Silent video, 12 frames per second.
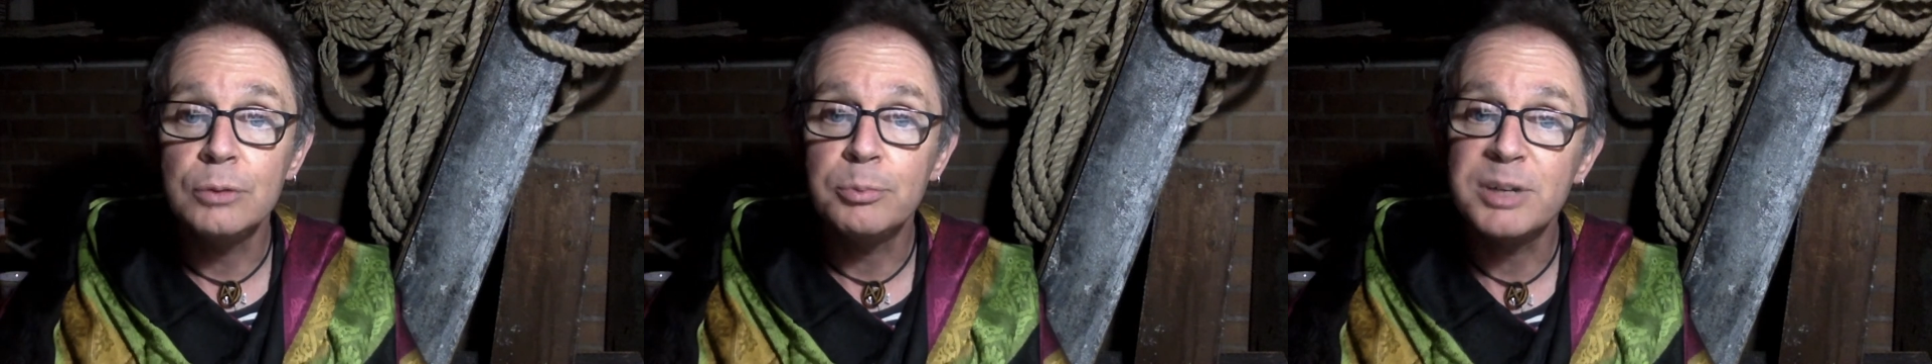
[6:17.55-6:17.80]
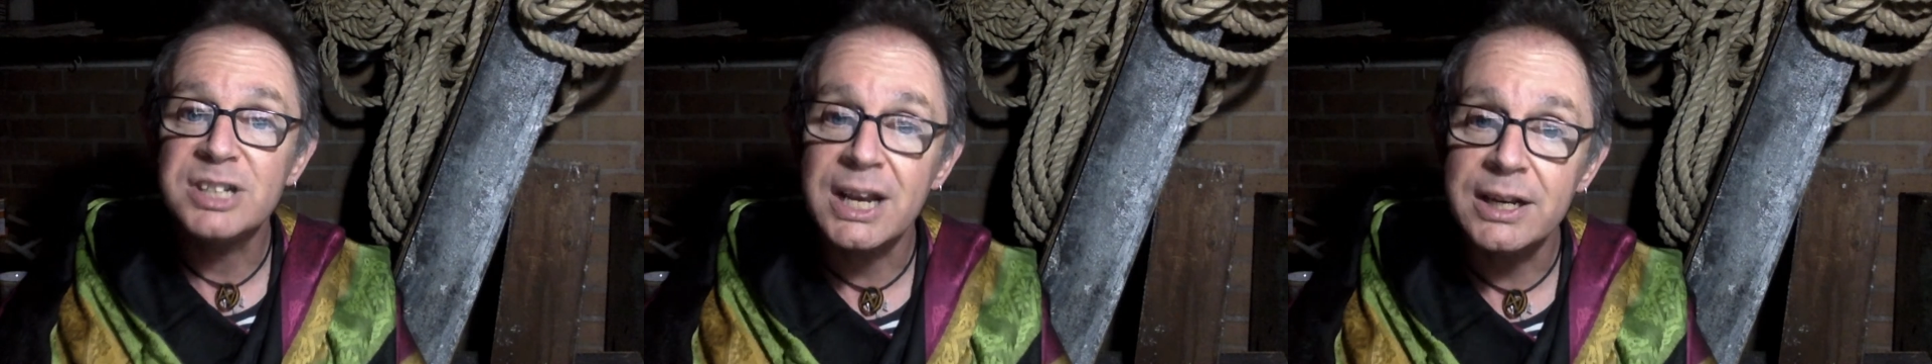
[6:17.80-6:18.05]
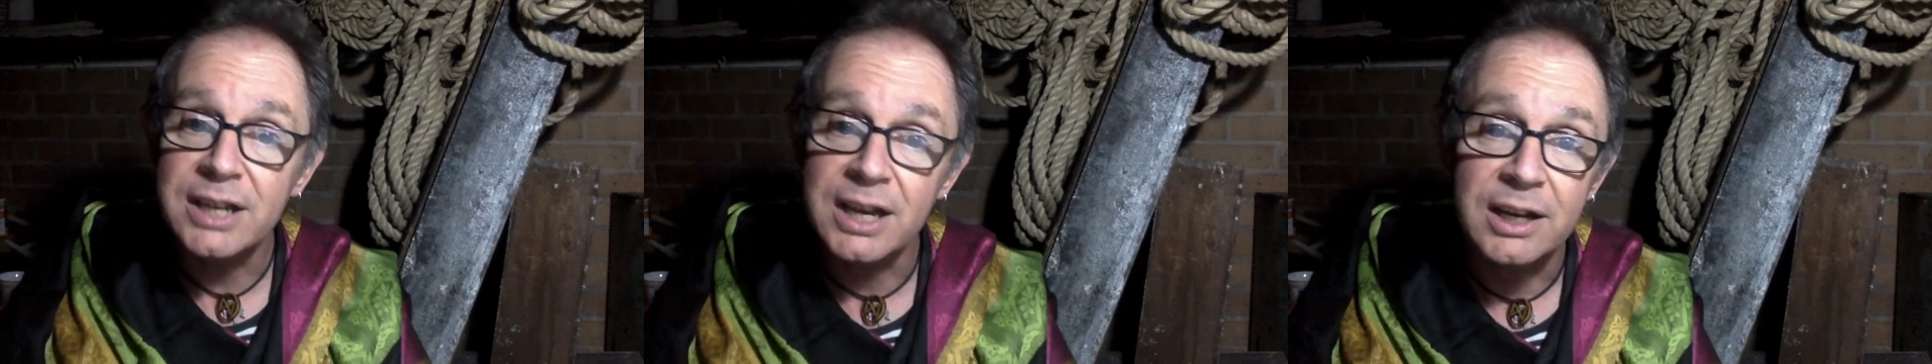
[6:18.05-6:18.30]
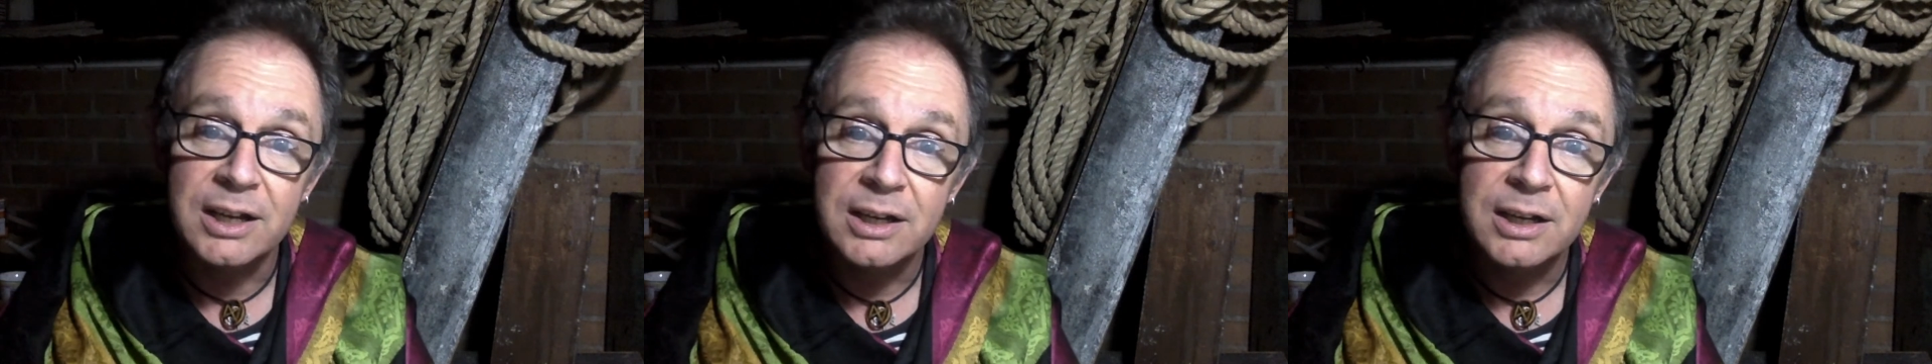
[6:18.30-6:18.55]

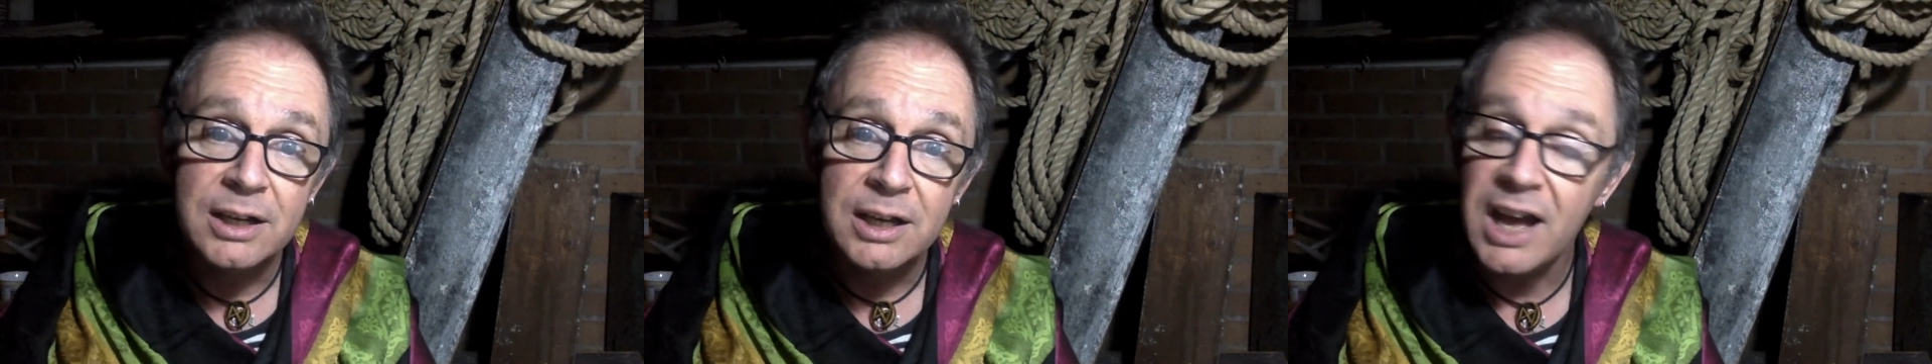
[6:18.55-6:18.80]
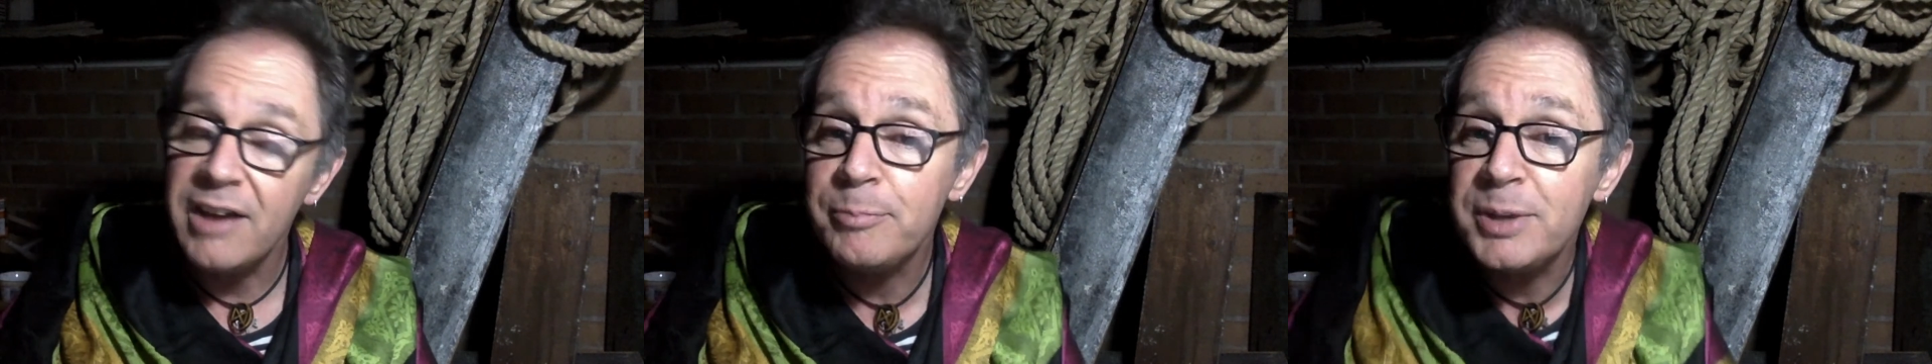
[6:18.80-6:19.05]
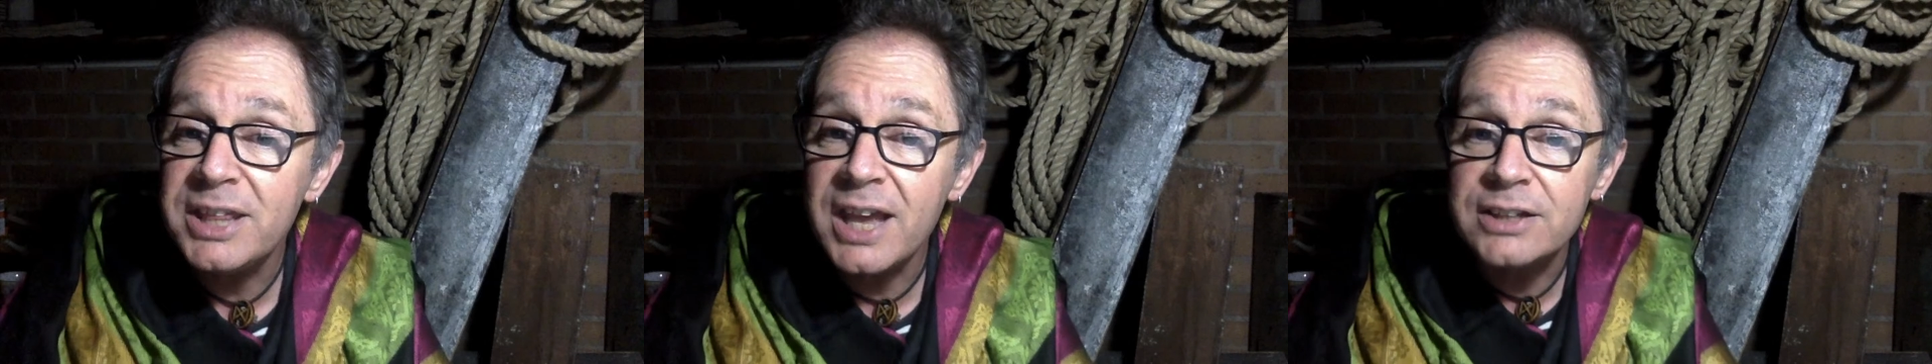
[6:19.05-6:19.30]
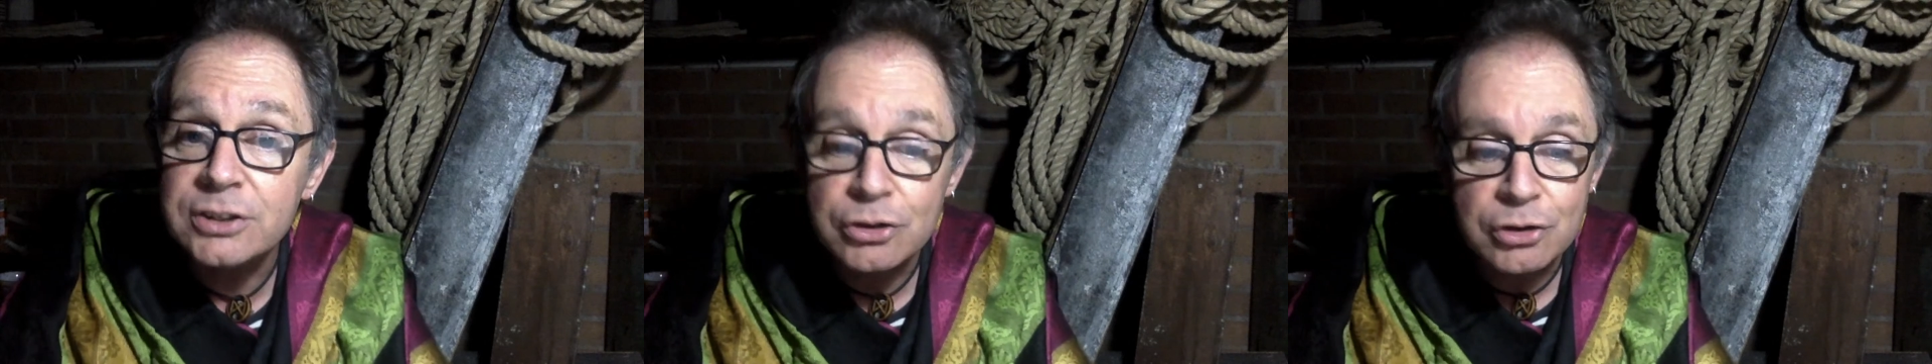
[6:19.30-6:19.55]
Britannia. I've been there
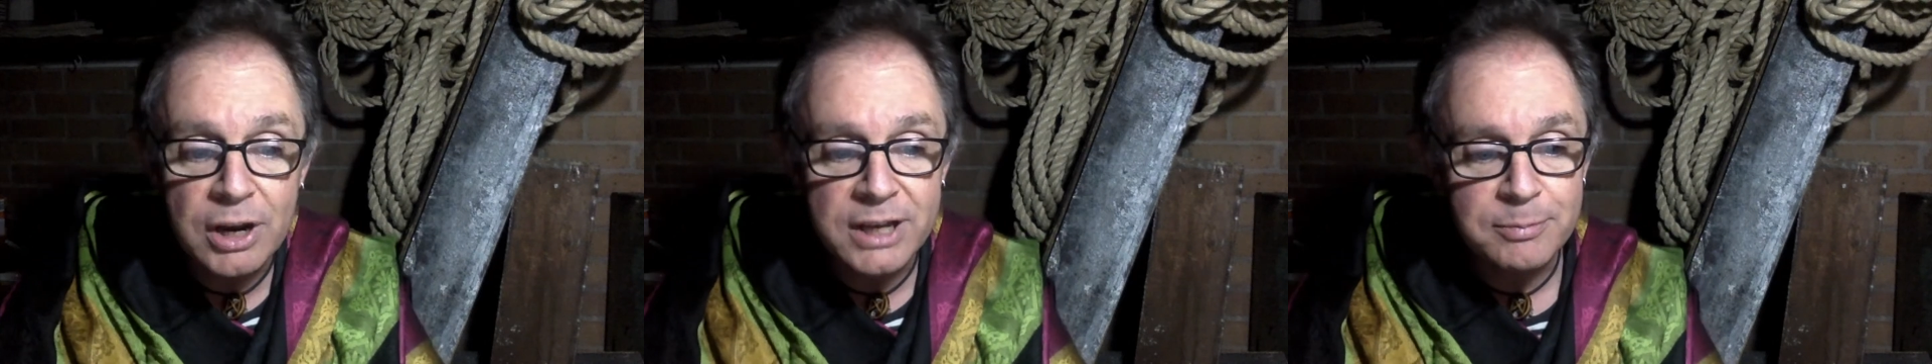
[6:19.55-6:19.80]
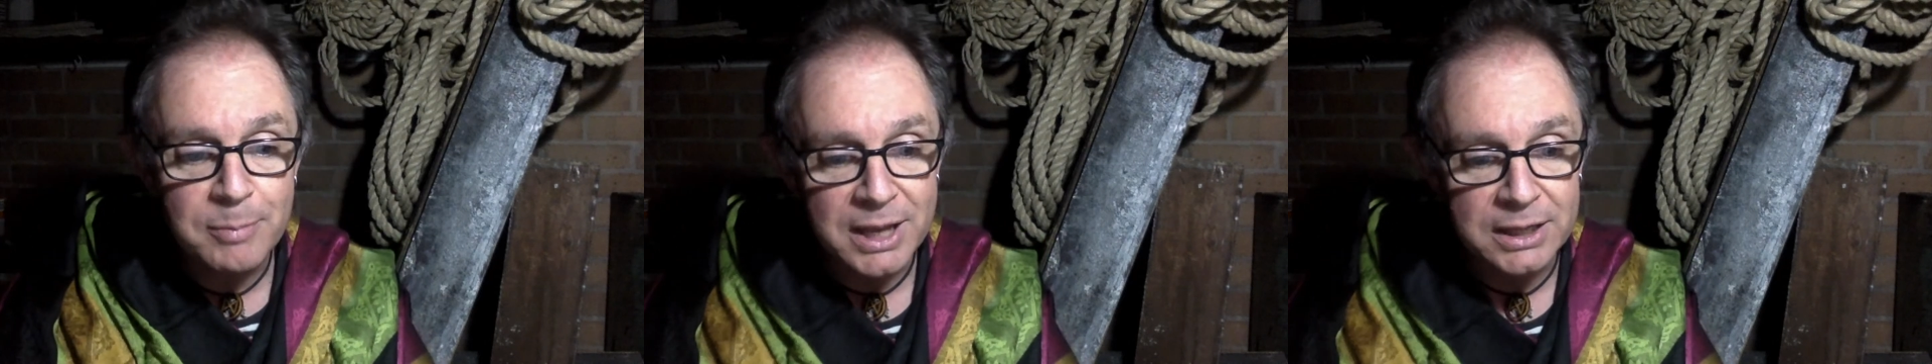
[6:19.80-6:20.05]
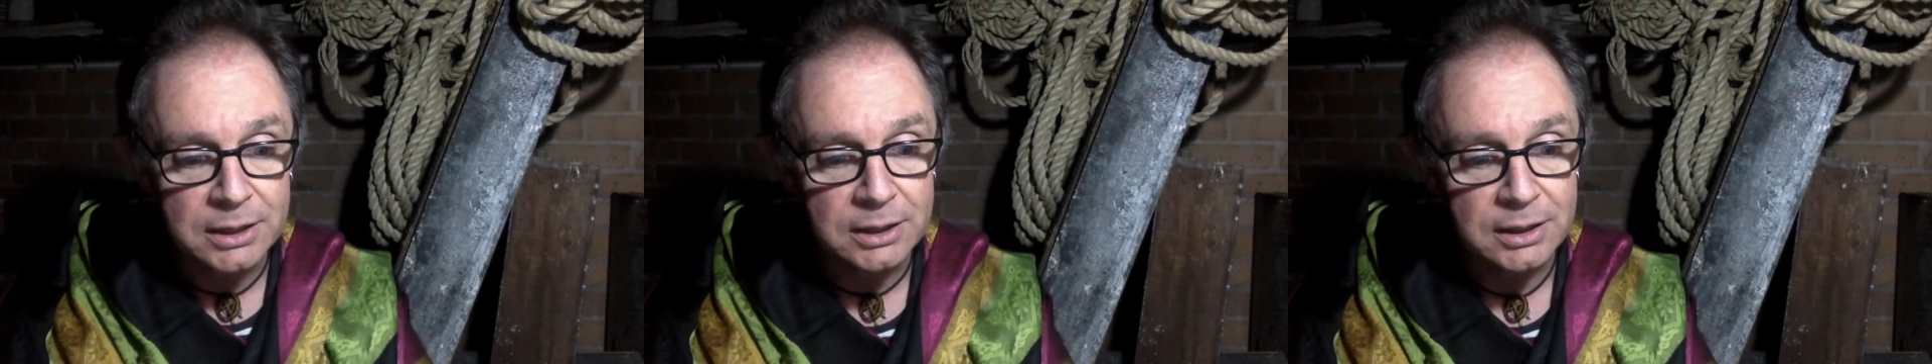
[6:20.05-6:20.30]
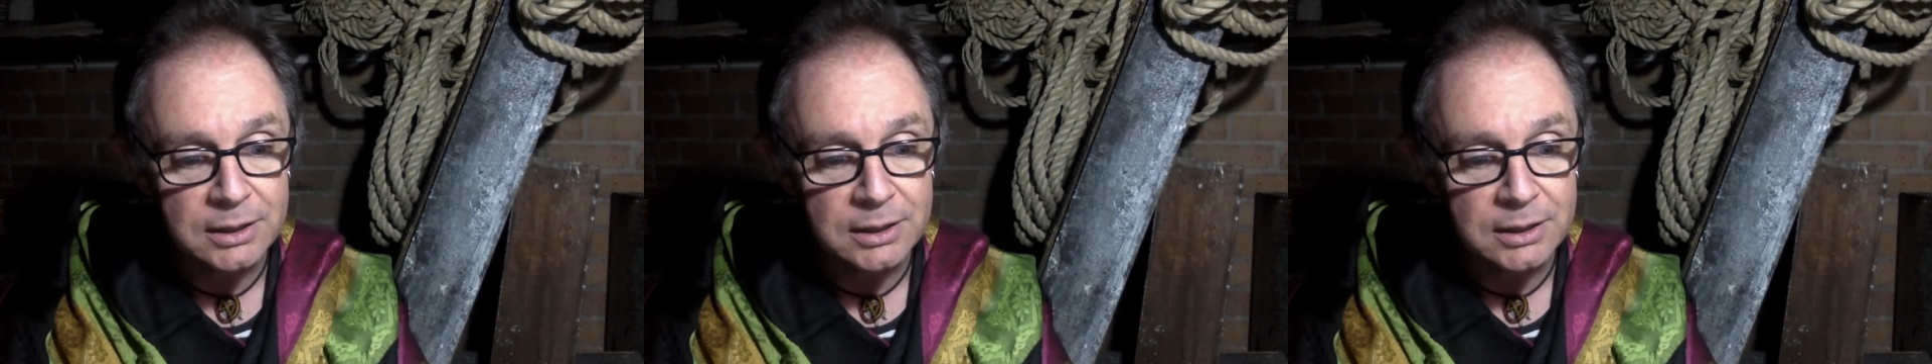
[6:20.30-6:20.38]
to trade metal.